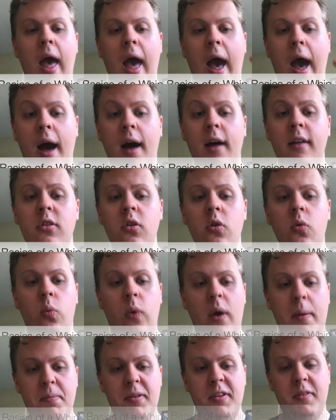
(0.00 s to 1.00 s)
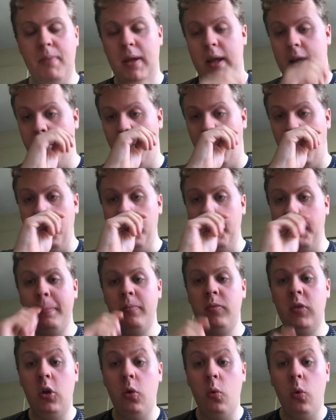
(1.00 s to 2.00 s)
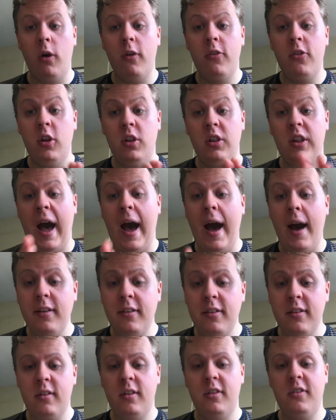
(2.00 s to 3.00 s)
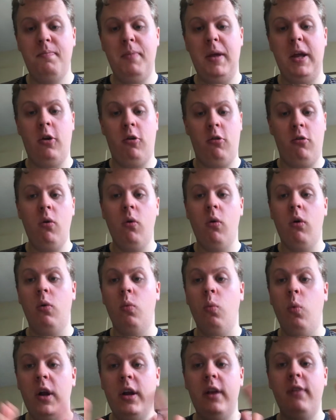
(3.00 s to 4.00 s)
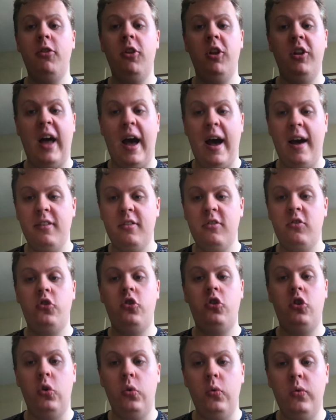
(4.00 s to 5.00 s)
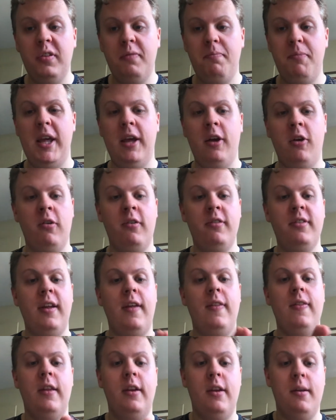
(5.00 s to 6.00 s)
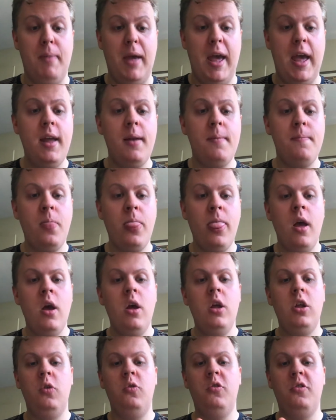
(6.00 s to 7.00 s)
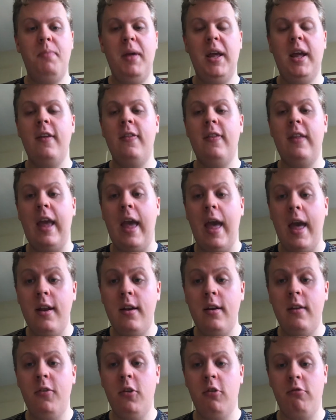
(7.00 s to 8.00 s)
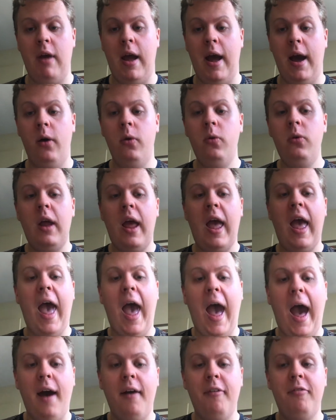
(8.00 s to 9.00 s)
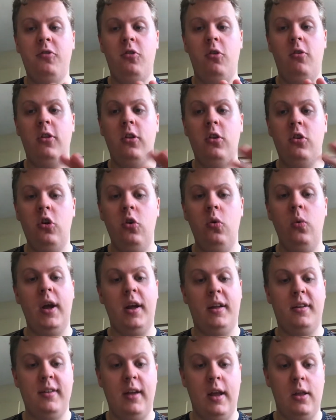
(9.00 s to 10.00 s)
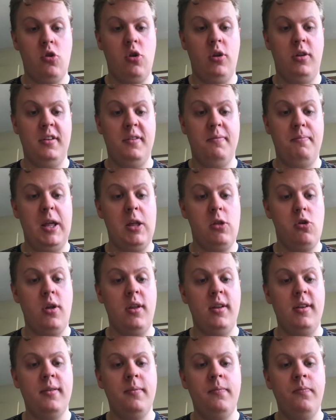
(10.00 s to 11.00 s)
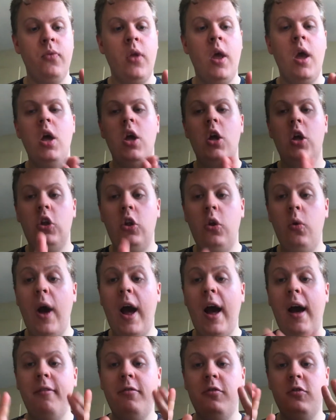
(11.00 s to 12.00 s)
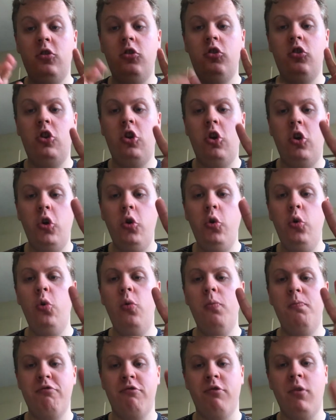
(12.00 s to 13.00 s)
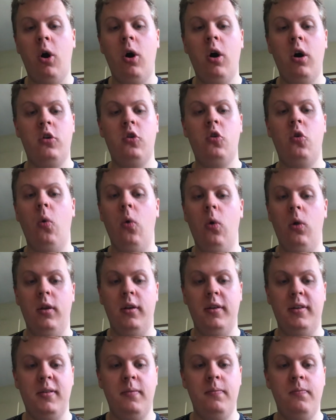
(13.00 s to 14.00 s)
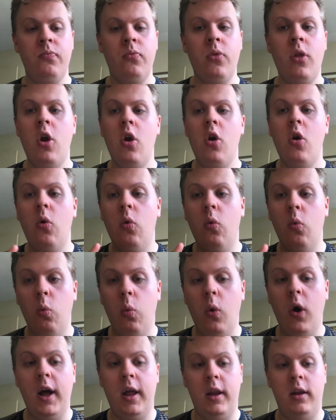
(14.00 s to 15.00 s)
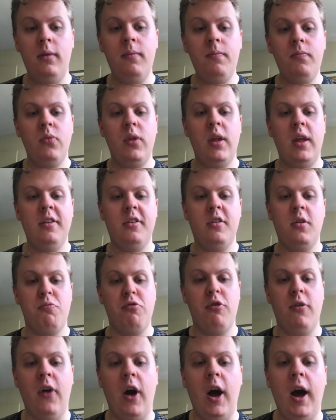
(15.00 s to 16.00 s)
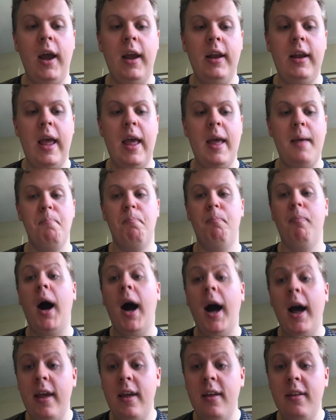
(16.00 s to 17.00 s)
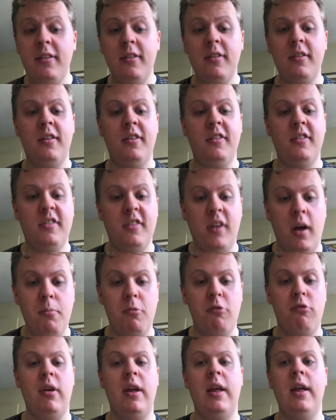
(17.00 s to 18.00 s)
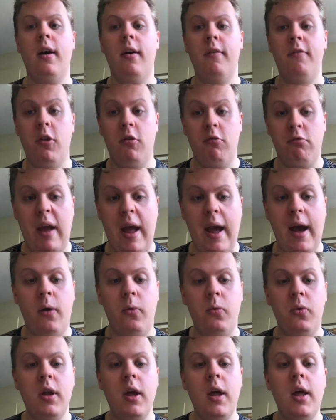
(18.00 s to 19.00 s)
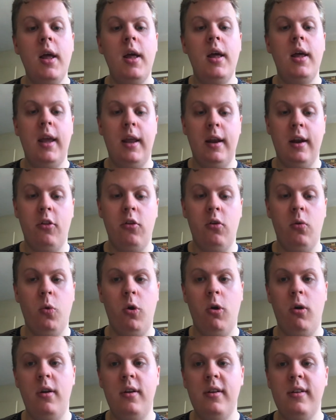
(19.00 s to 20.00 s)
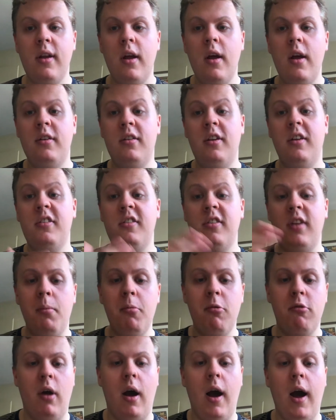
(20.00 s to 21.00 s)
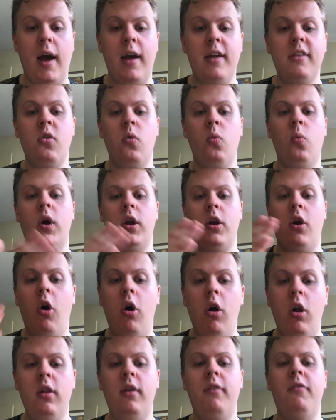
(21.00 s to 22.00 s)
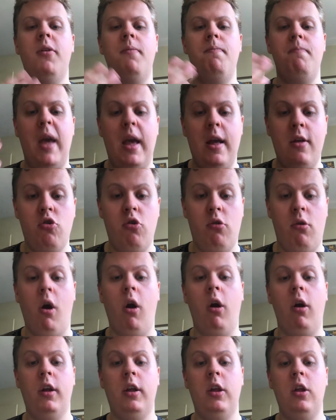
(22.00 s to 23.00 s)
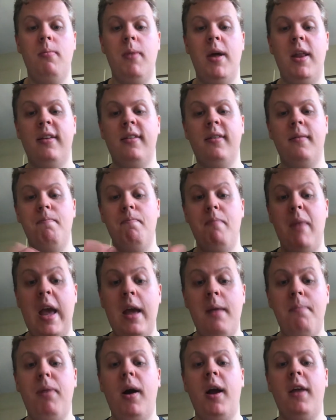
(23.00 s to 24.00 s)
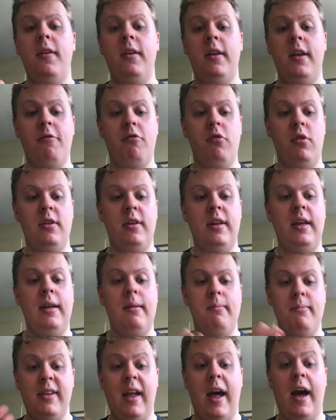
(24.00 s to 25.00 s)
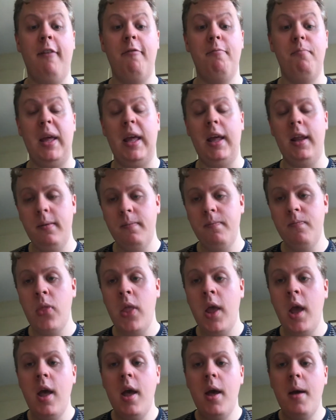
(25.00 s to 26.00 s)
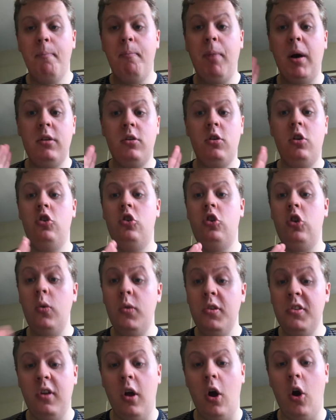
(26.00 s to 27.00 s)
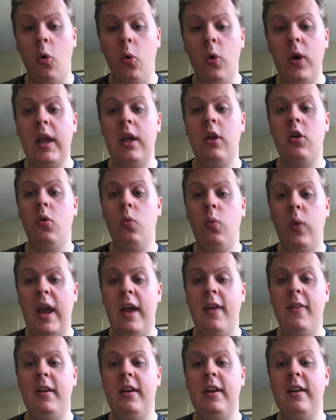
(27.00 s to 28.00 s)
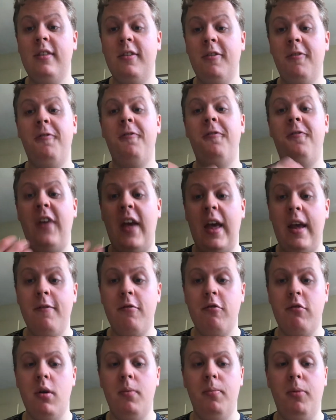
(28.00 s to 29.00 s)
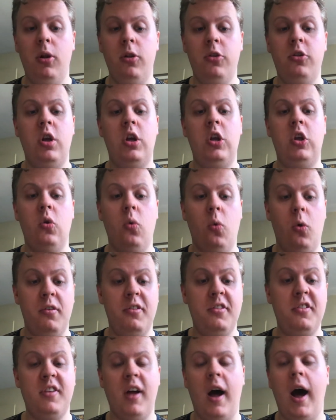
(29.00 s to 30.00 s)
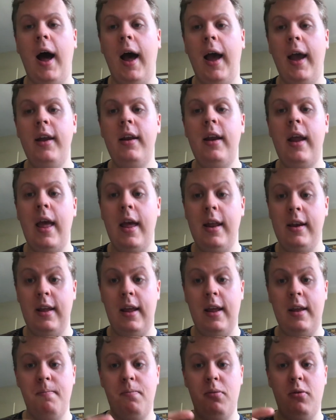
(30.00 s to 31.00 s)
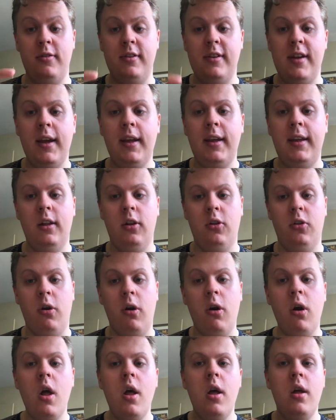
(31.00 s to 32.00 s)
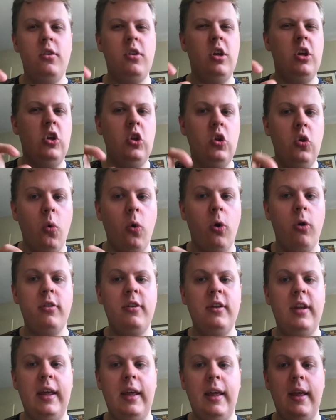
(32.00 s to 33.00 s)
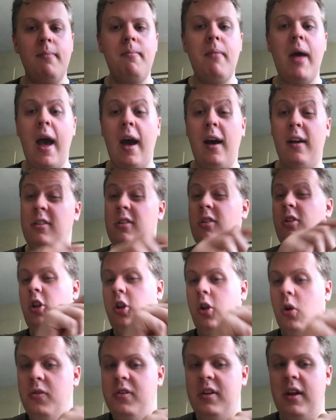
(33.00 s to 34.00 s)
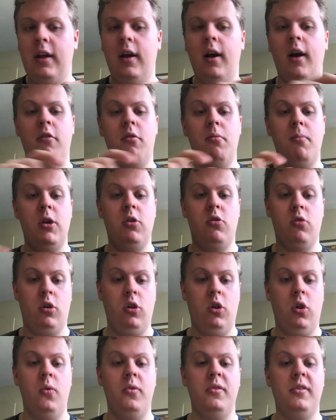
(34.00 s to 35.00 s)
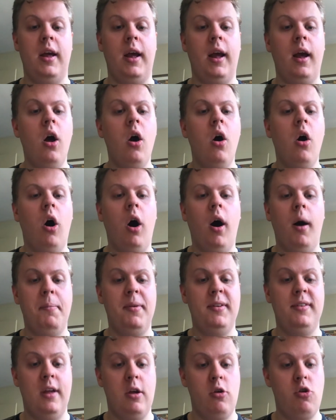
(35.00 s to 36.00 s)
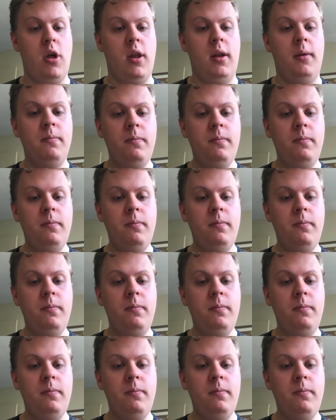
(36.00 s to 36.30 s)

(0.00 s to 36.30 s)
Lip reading: As a whip speaker, you are the last speaker or one of the last two speakers in the debate. You speak at the end of the round after the two extension speeches. You have two broad goals. One is to provide a biased summary of the round. In other words, to summarize what all of the major arguments made by the different teams have been, but to do so in a way that is favorable to your side and in particular to your team as closing government or closing opposition.